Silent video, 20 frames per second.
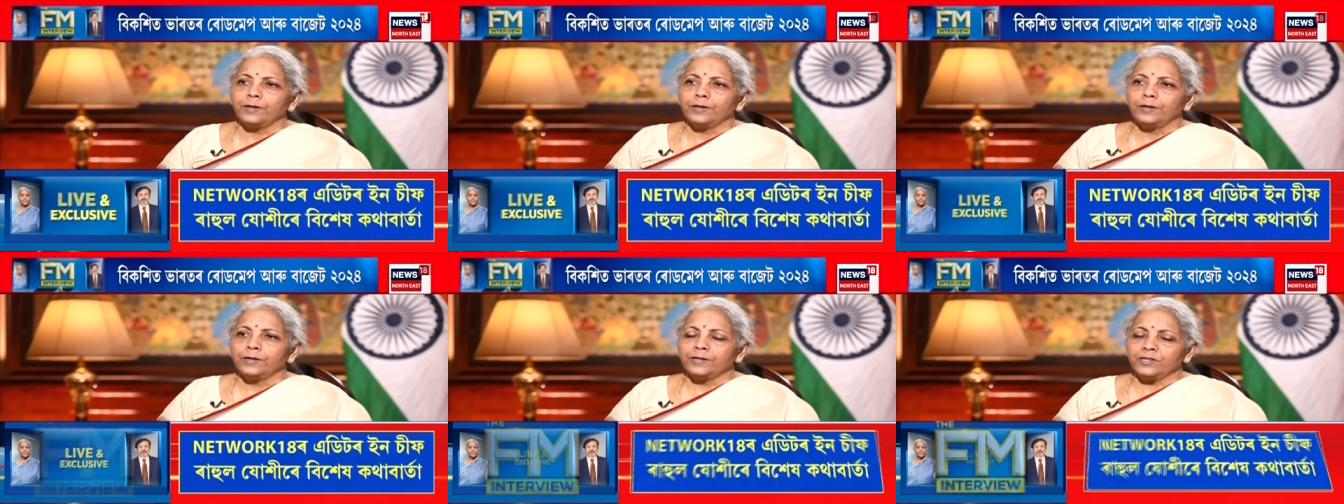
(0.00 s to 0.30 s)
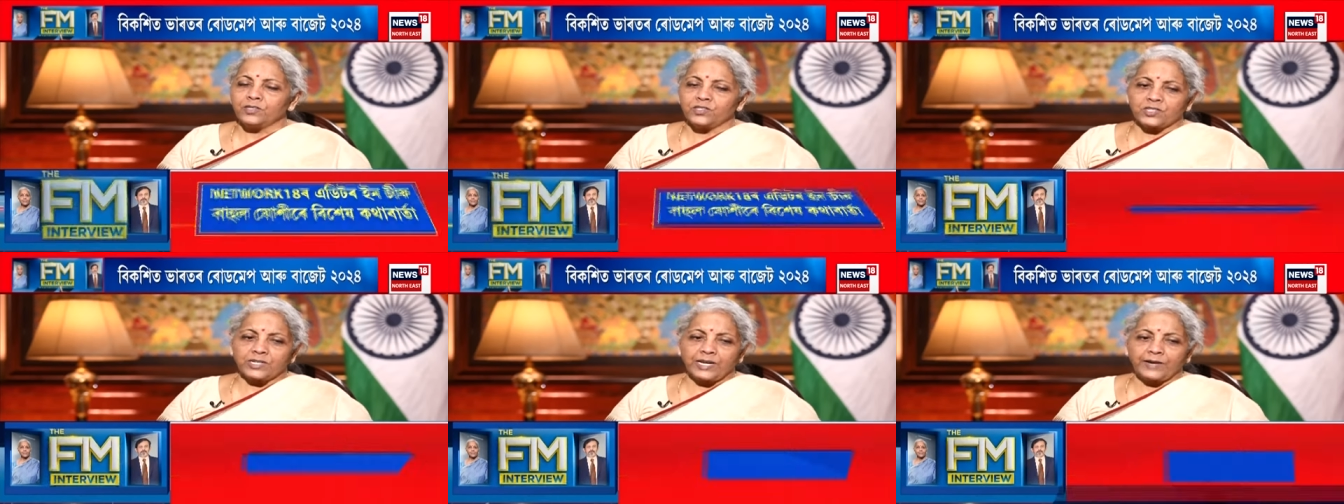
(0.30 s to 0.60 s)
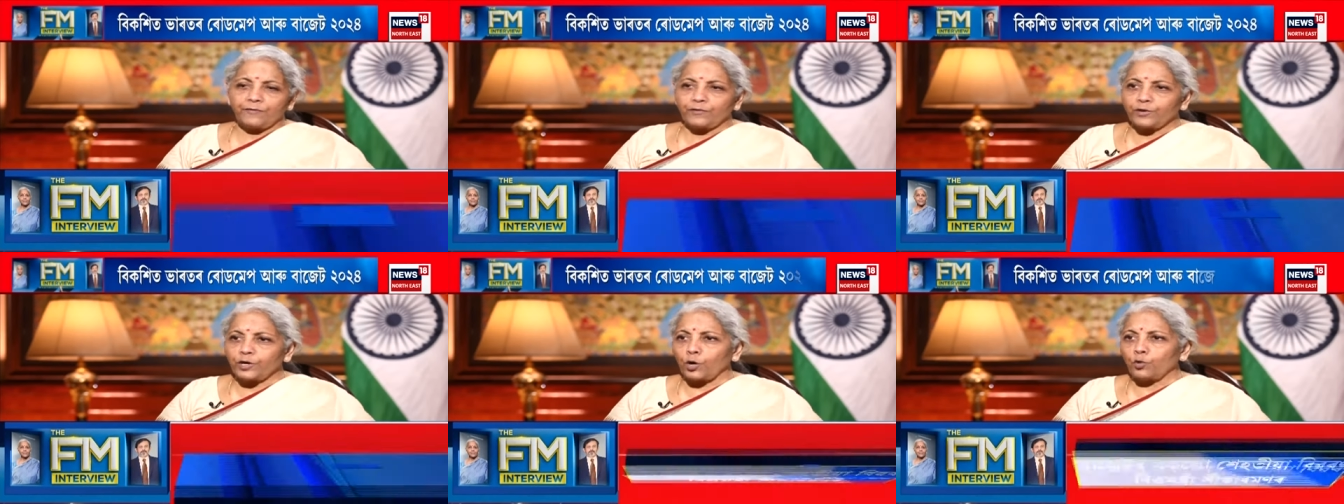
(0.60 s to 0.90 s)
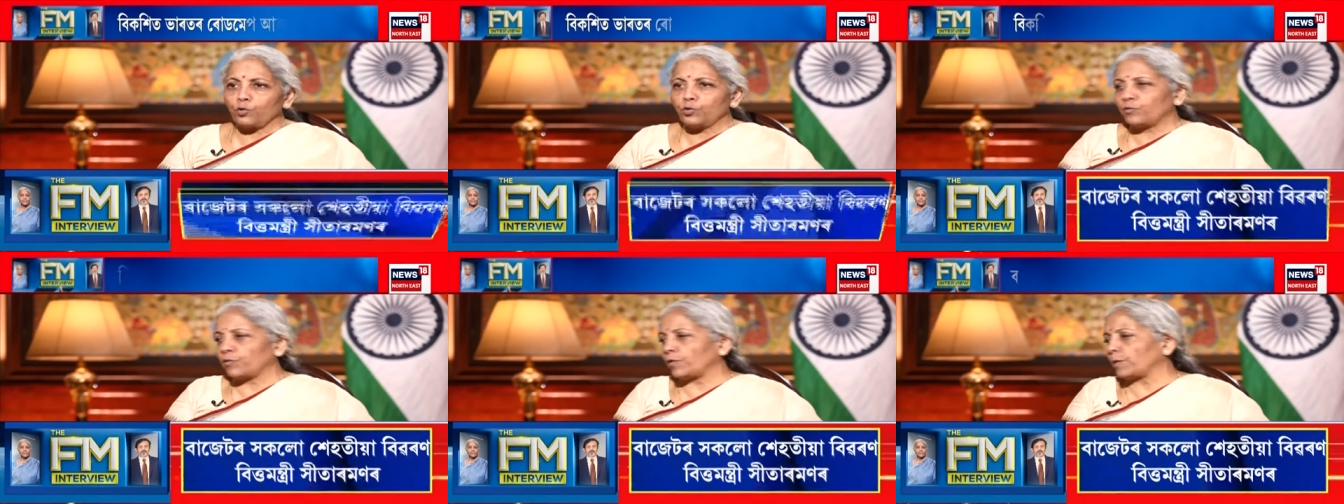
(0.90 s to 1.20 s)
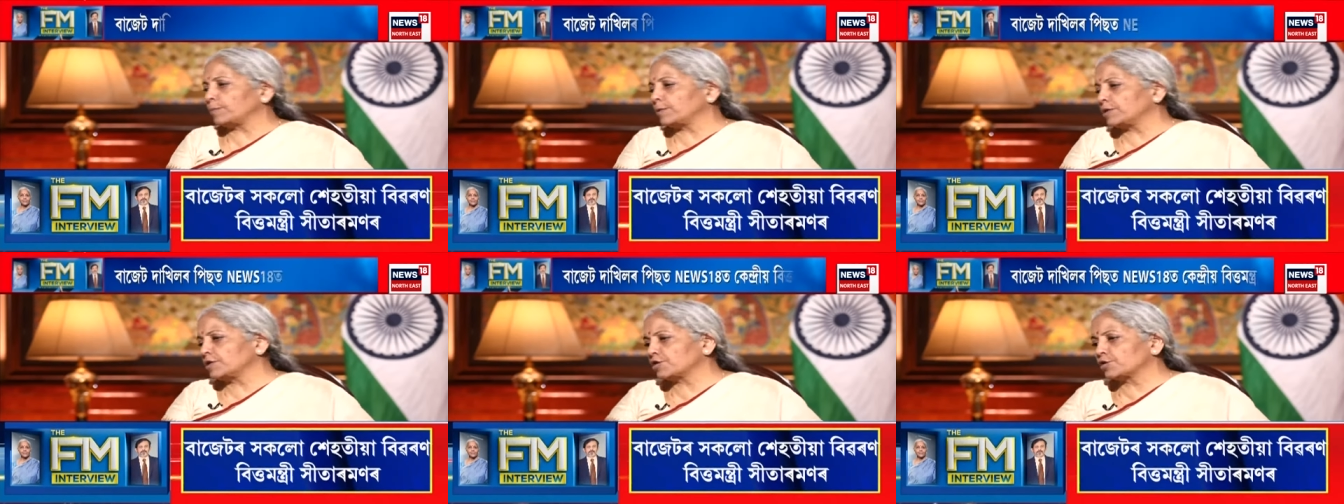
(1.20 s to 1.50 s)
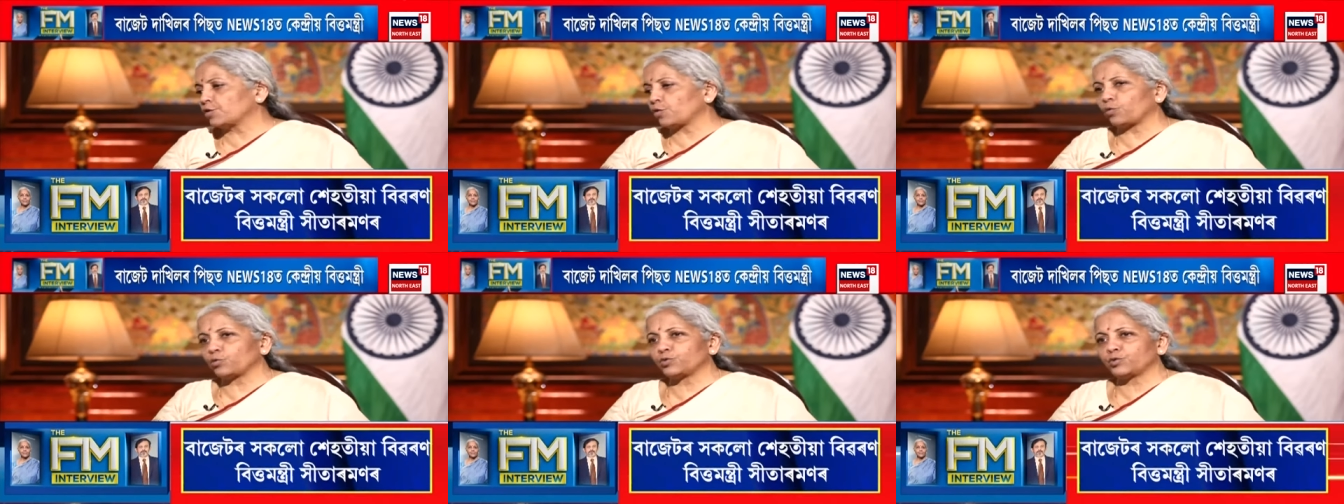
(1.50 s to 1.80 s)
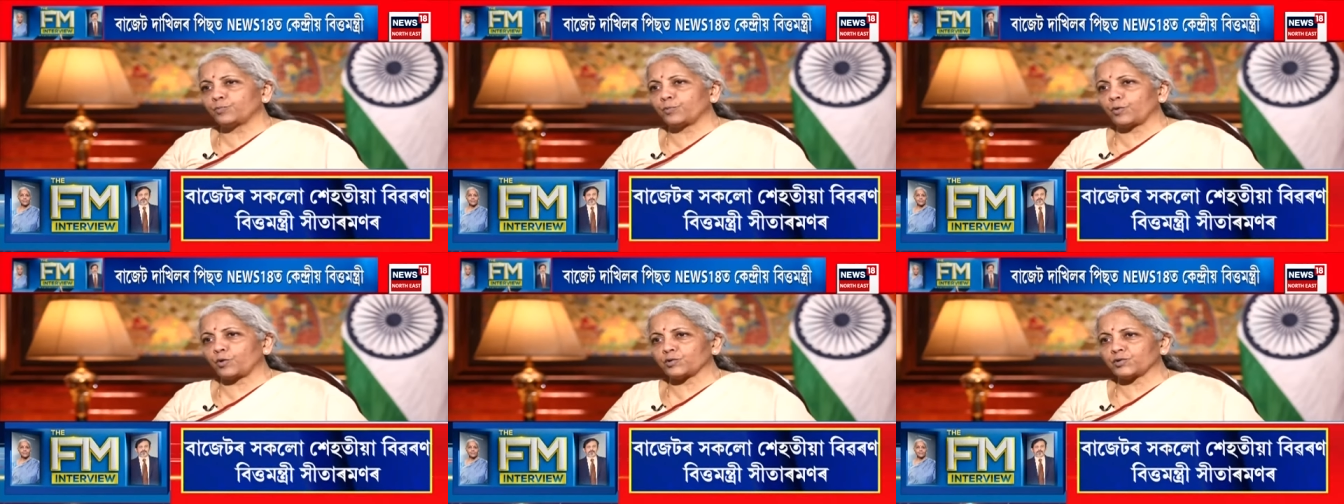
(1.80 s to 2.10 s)
is left out from this growth
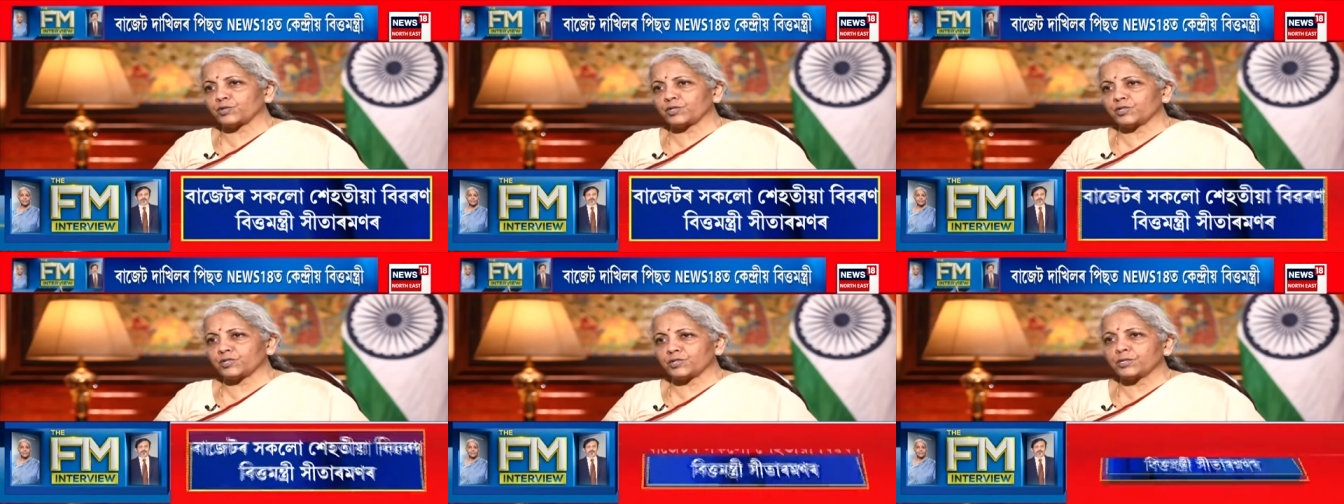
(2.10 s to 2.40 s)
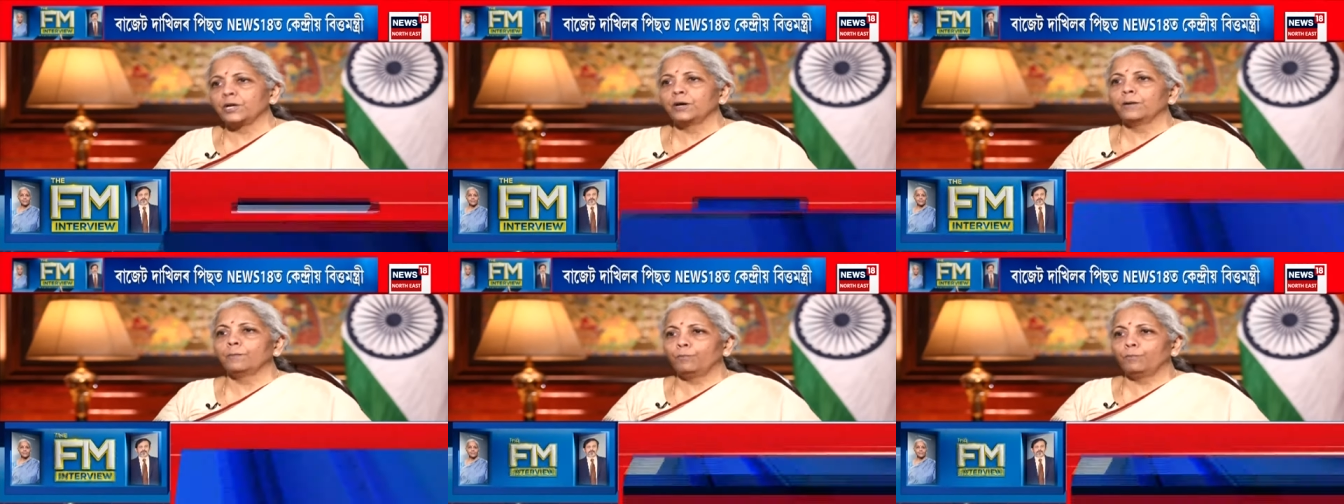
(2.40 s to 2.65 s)
process,